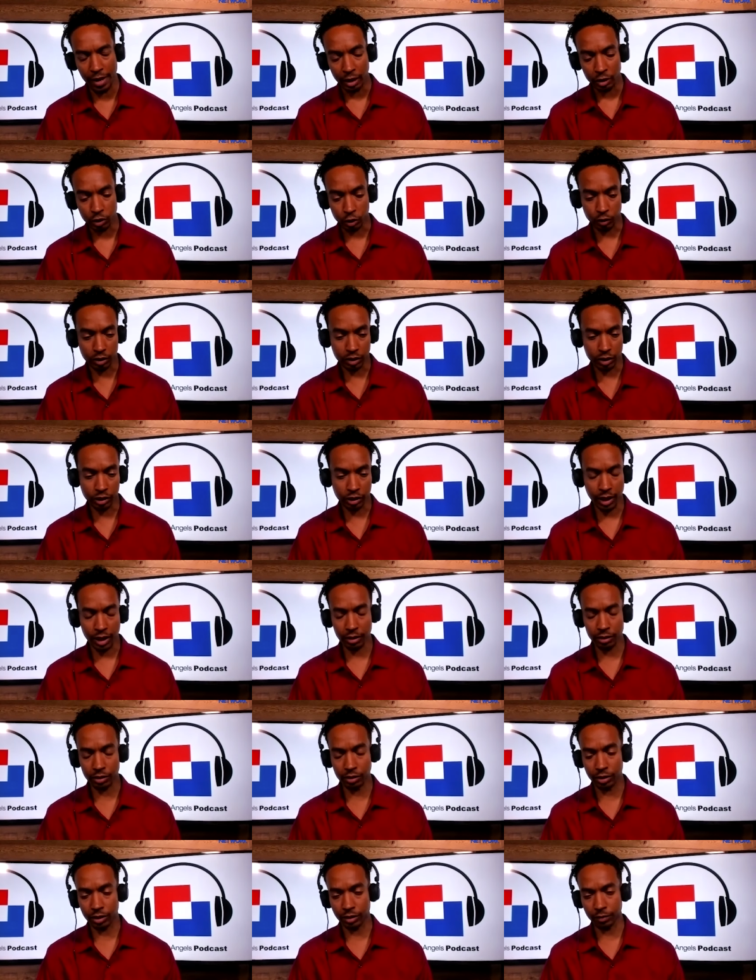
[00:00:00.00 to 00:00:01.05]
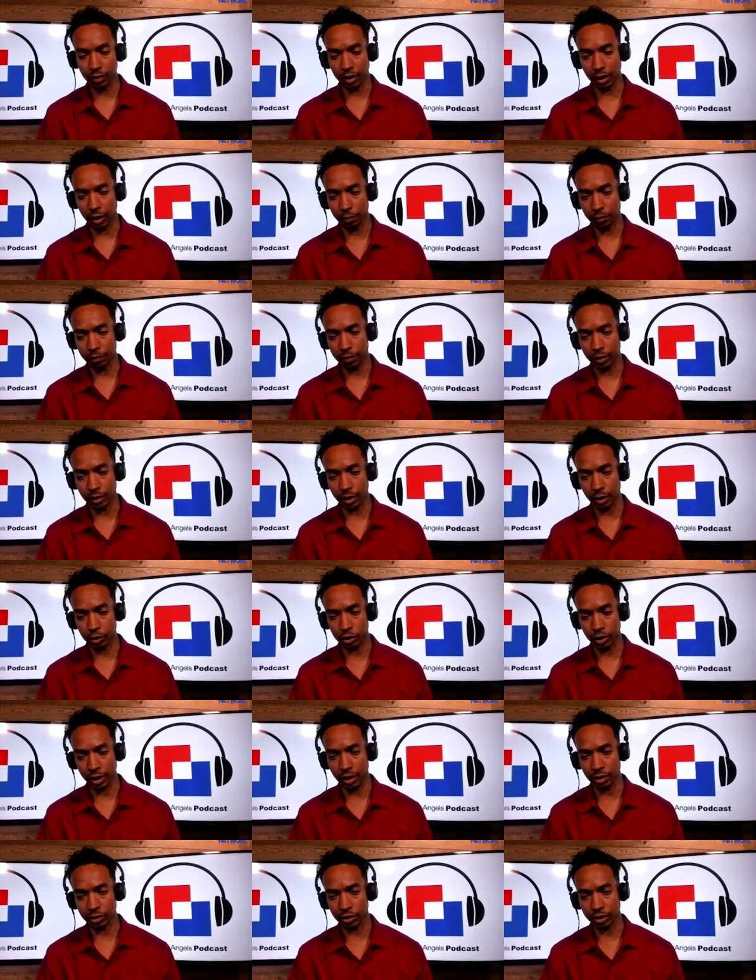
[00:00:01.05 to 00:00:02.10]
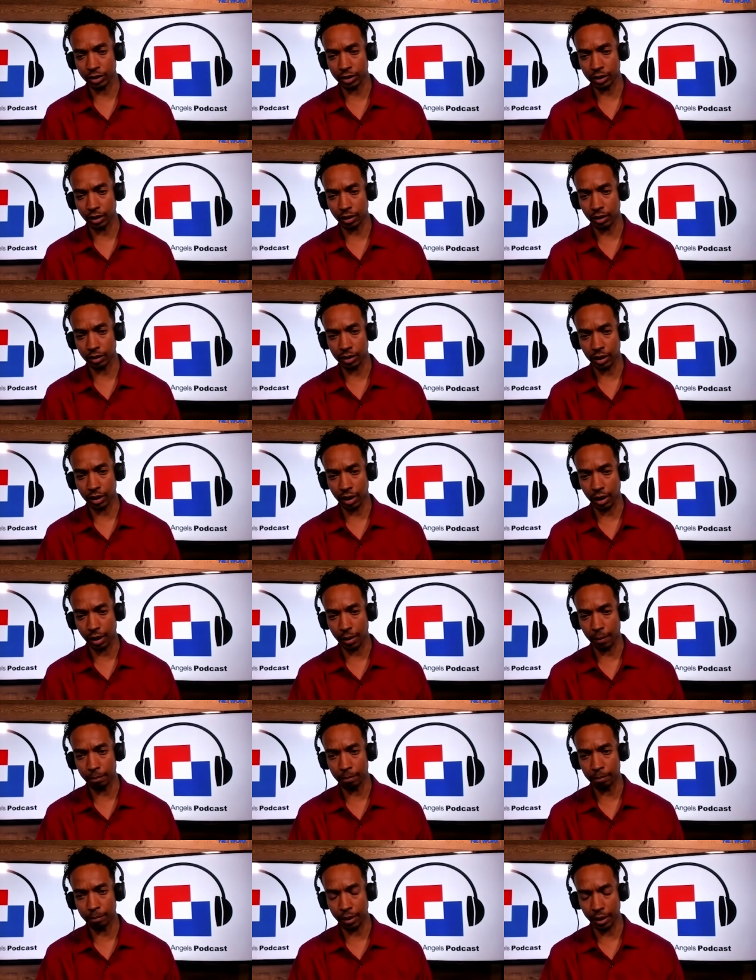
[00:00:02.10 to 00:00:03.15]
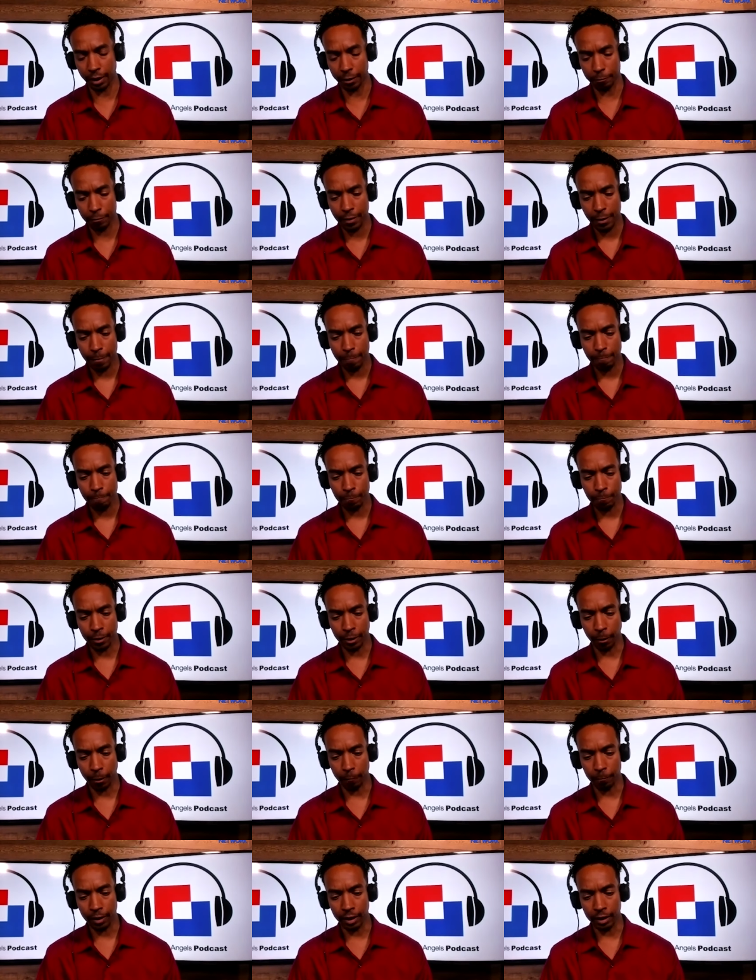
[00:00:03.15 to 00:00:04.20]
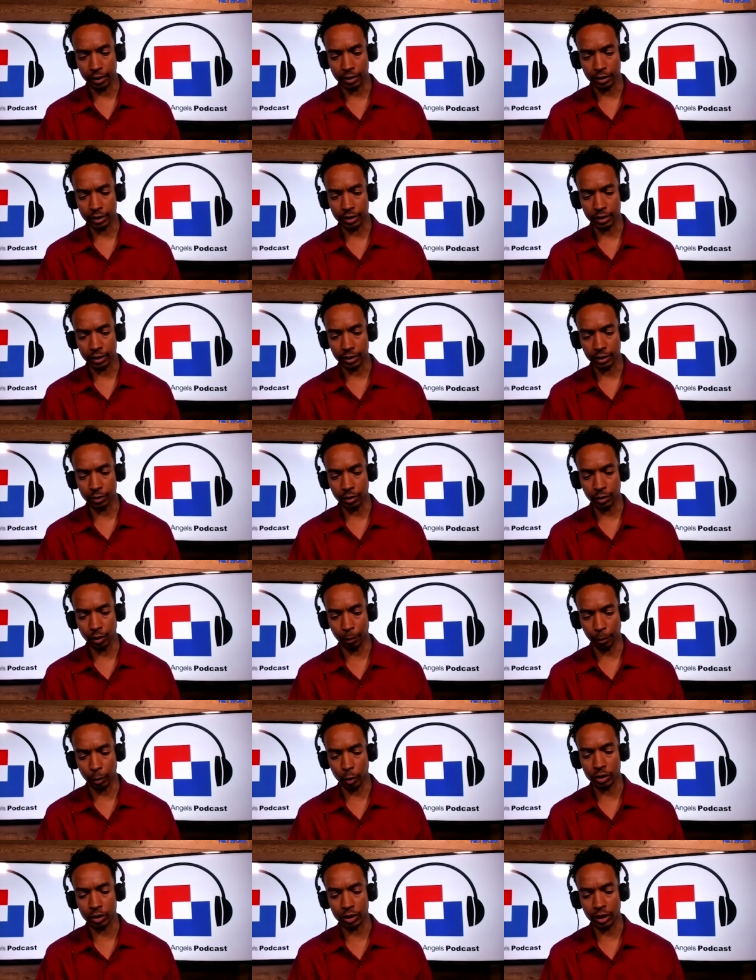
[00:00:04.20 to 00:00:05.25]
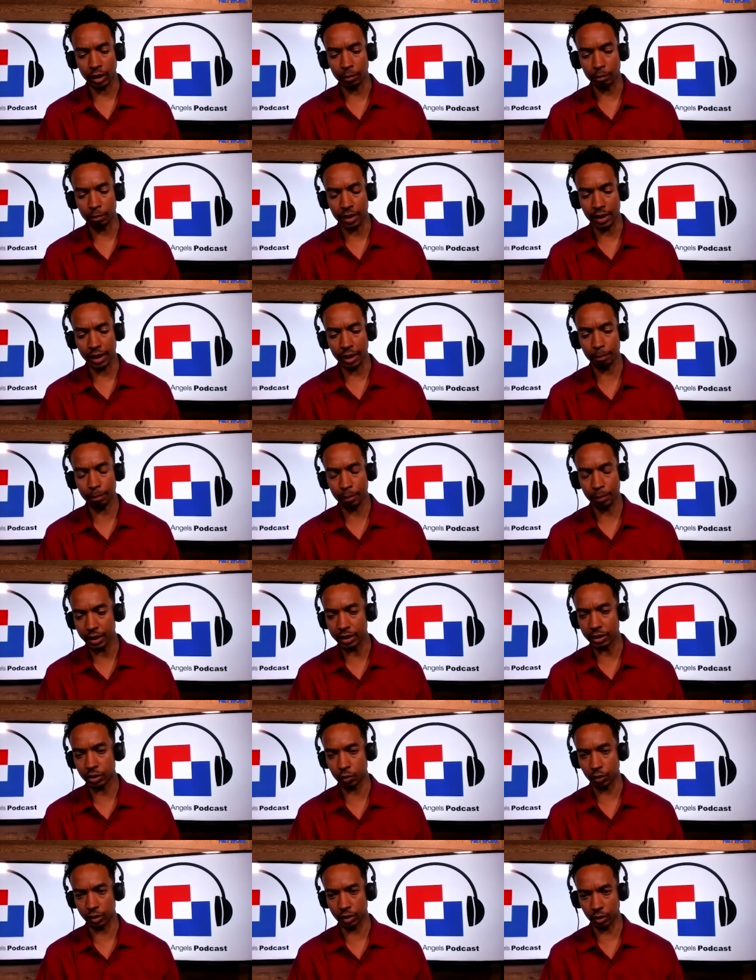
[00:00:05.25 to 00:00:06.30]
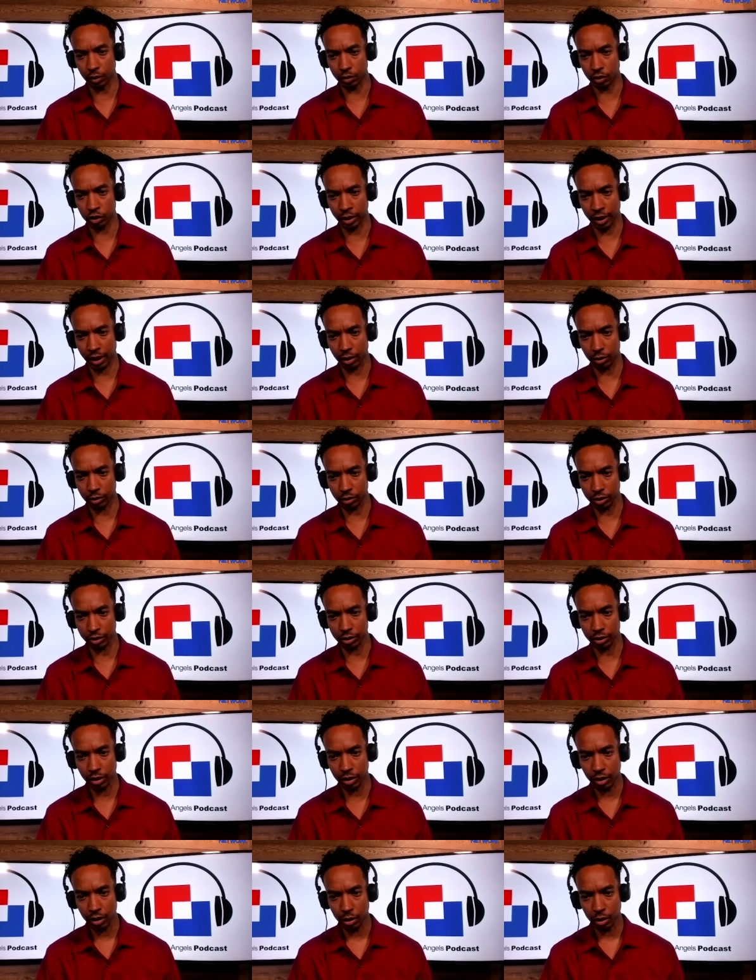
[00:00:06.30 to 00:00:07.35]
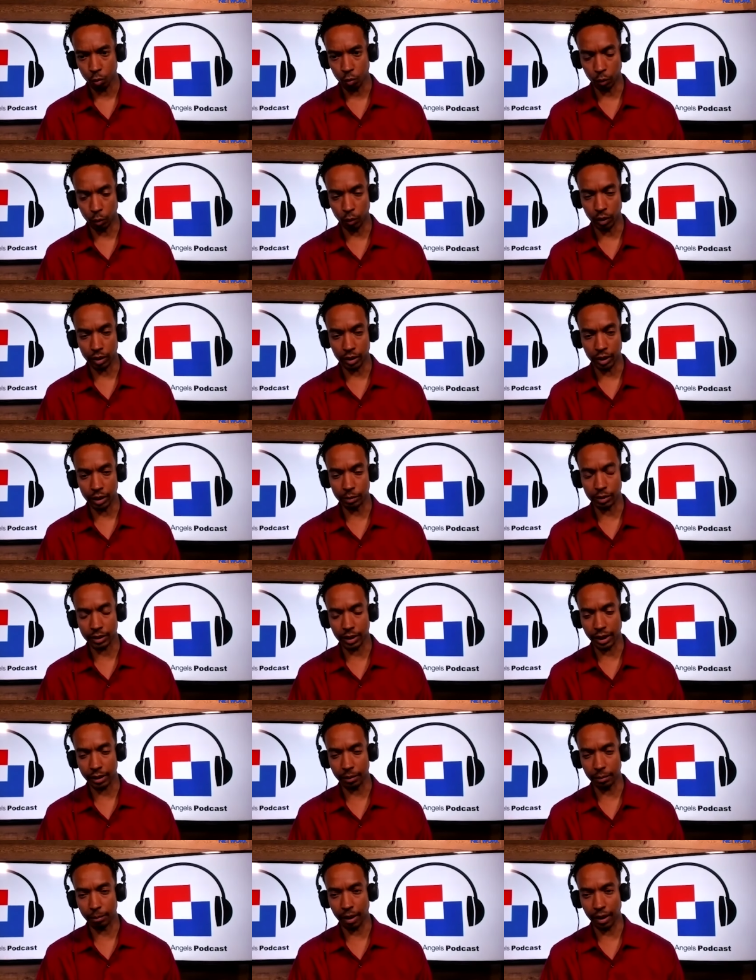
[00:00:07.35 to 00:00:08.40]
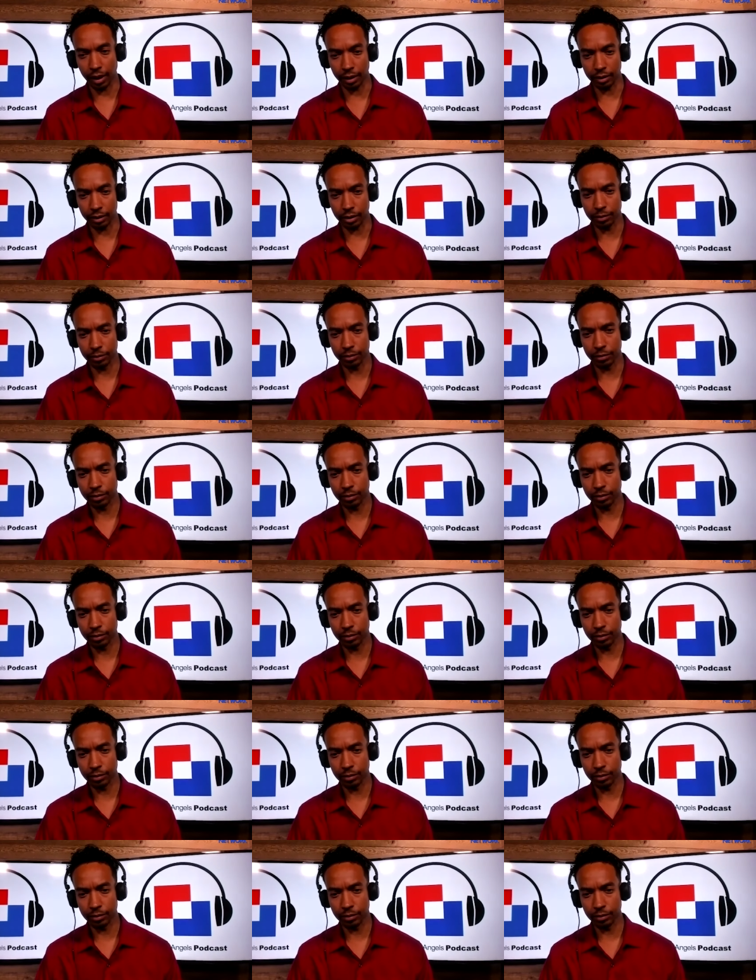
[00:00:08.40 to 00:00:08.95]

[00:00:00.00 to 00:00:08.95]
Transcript: So it's the challenge, you know, there are challenges in our time, but, you know, it's a person can be at peace with those challenges when one keeps that in mind.